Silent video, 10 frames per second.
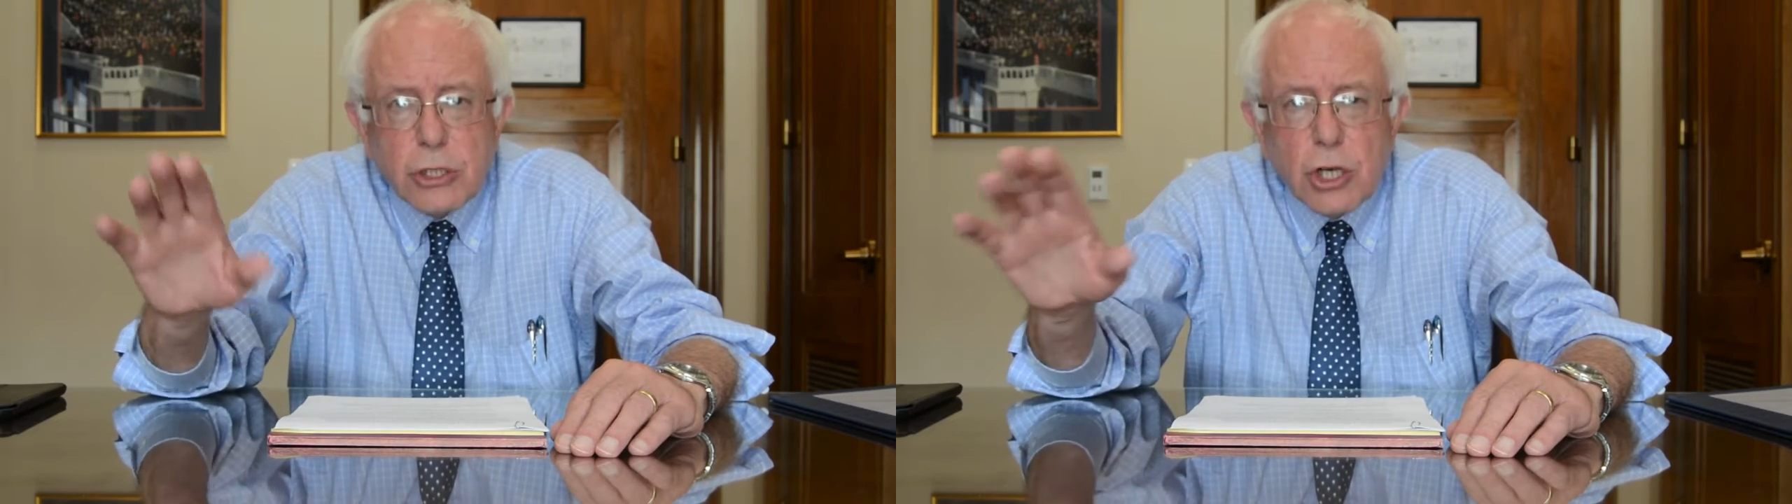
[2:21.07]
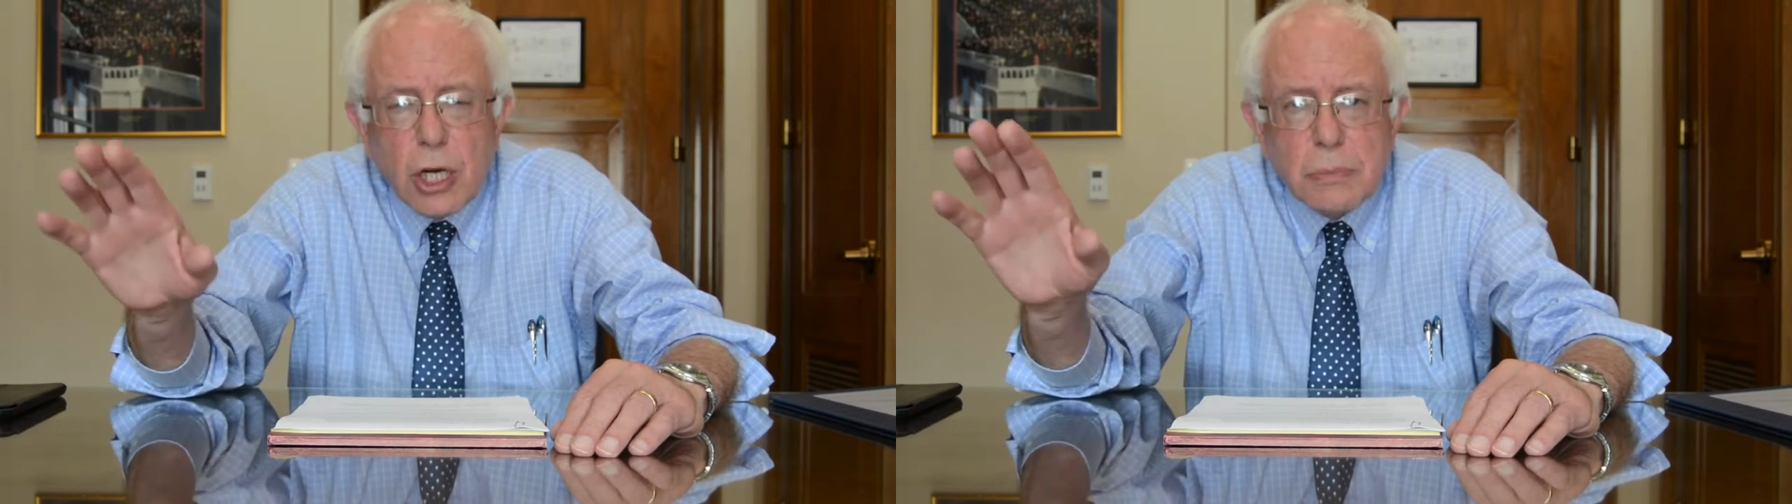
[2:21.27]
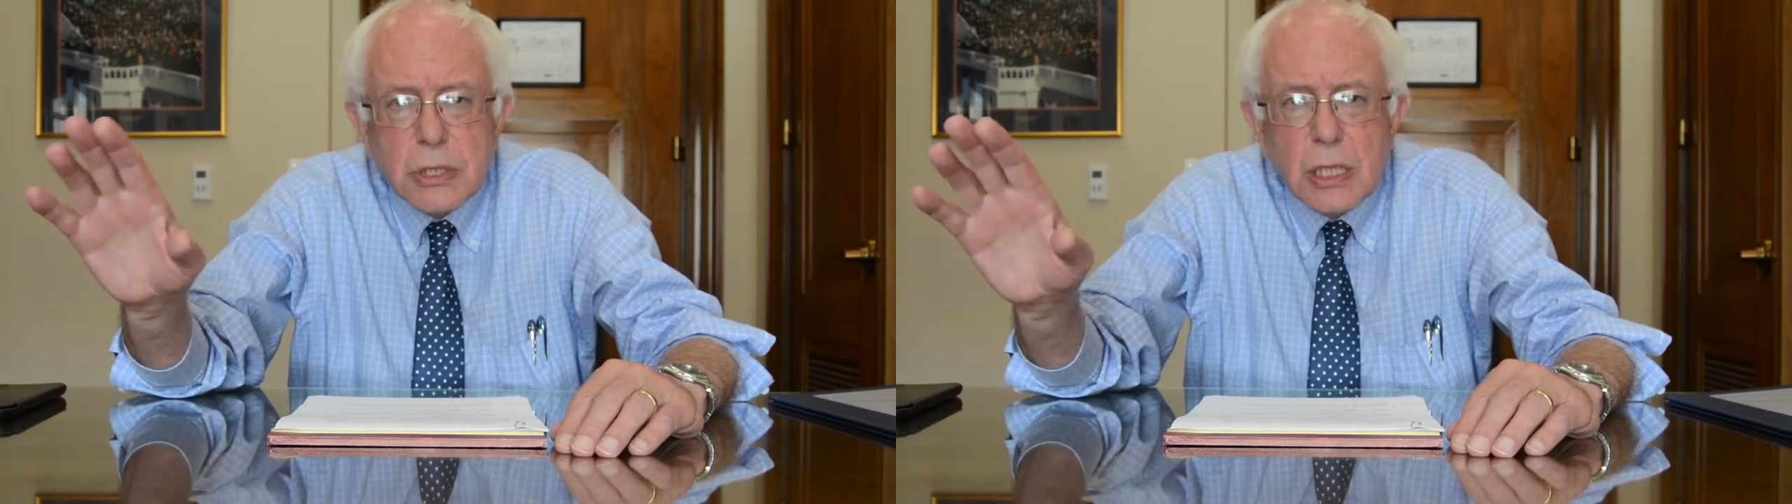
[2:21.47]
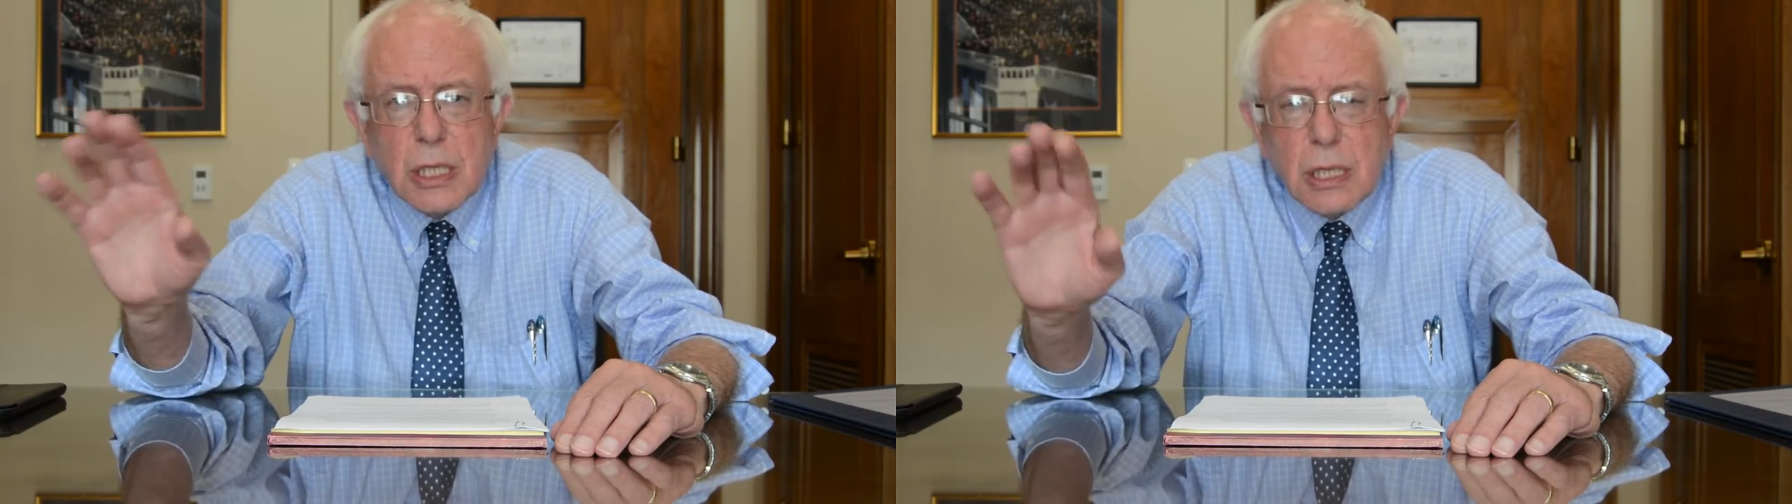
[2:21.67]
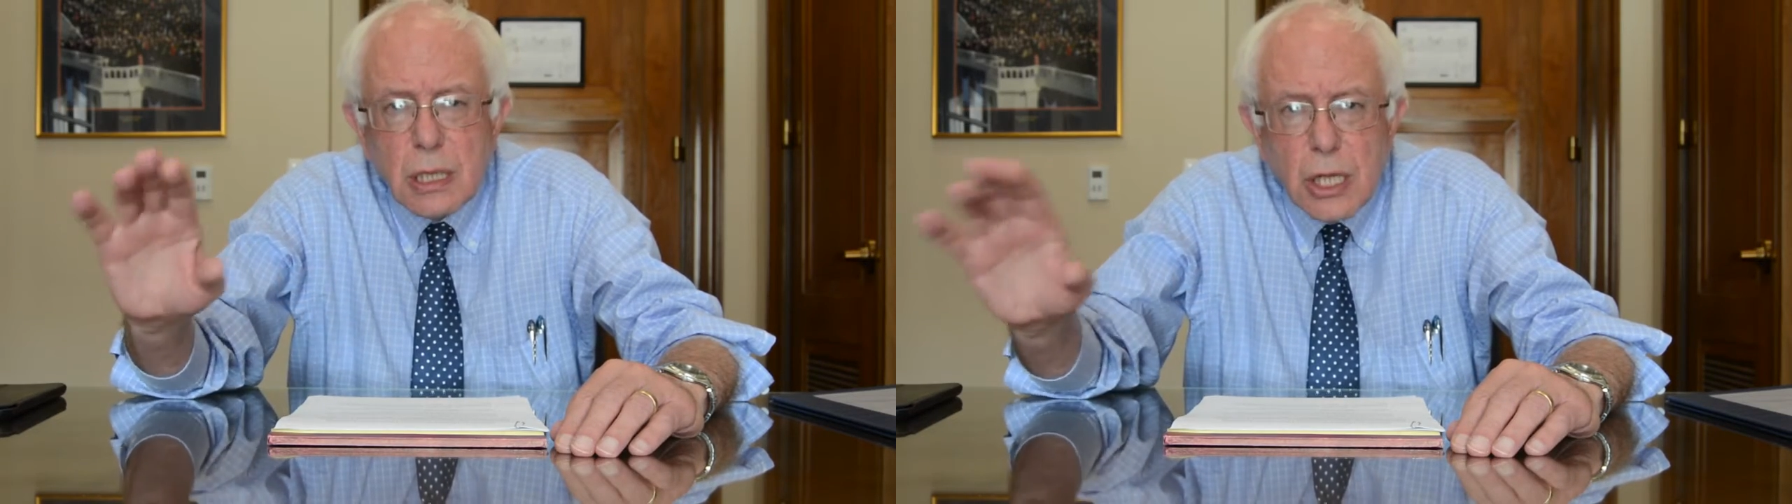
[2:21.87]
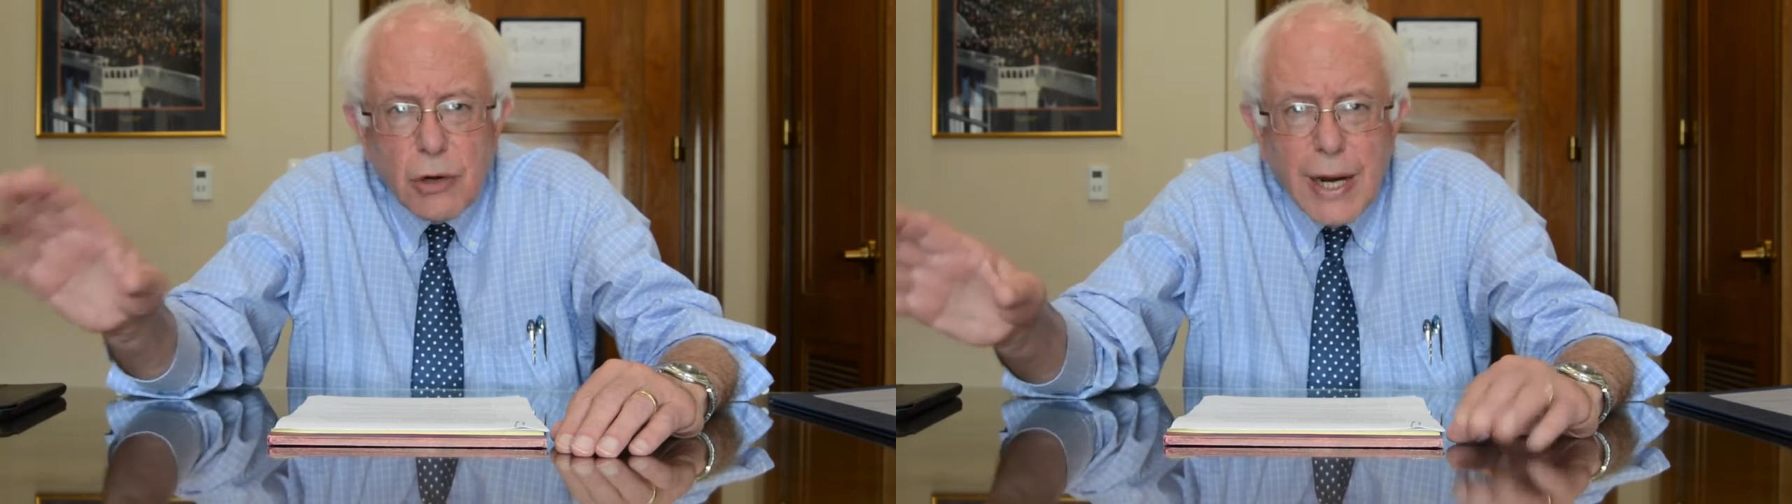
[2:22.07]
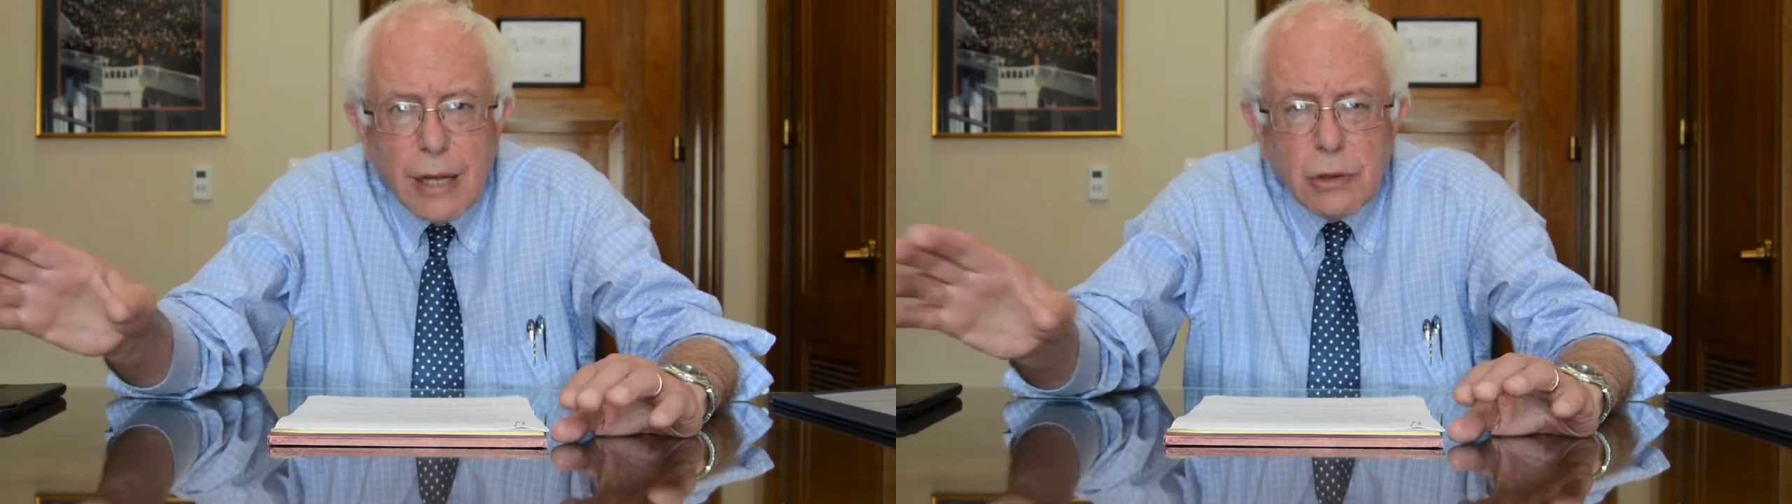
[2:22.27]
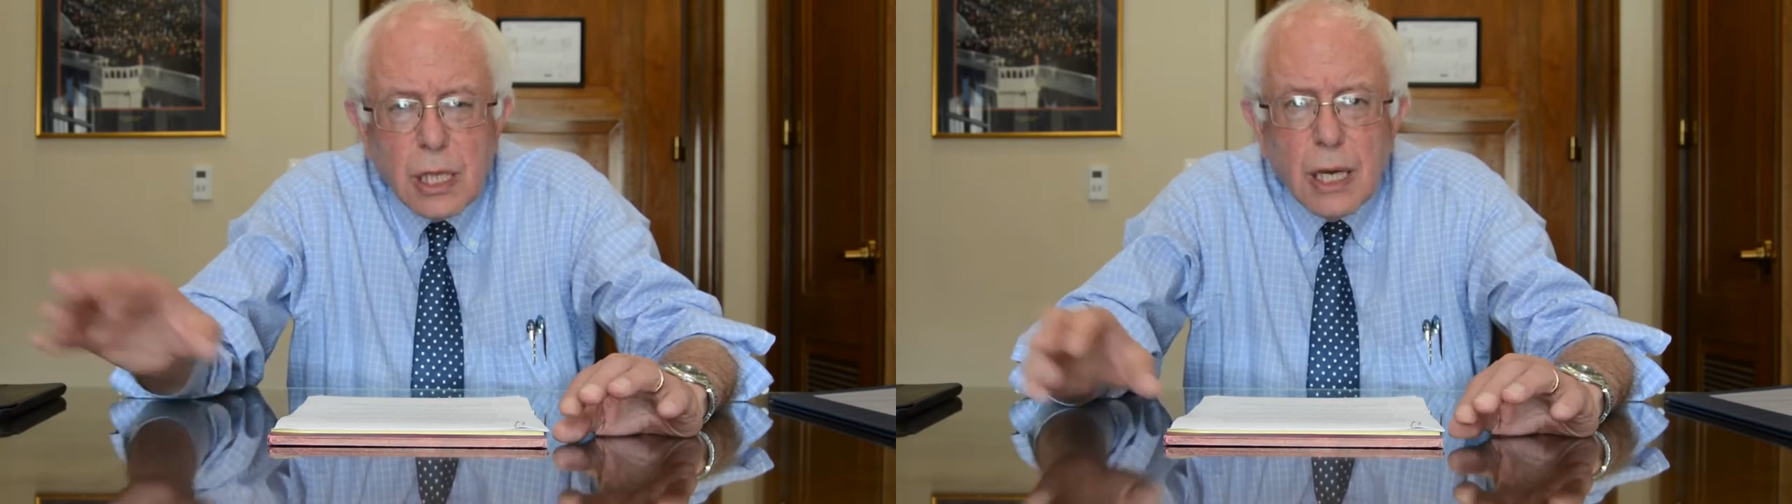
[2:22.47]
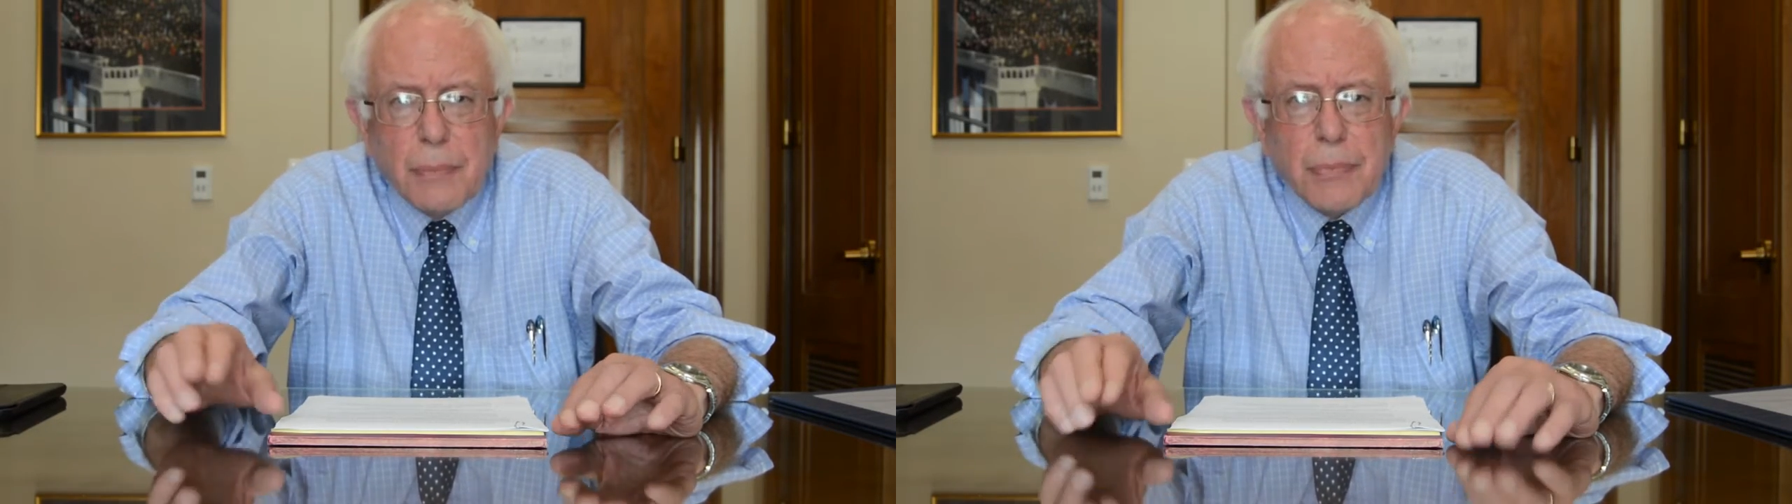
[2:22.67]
jobs that are out there.